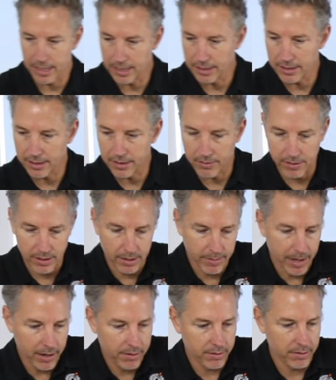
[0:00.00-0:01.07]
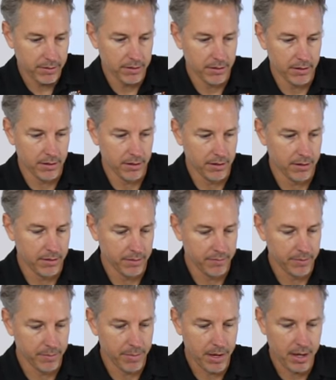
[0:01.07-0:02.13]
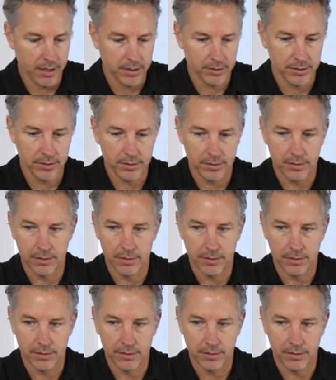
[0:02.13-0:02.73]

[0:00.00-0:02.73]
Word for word: take the aquarium out of the box.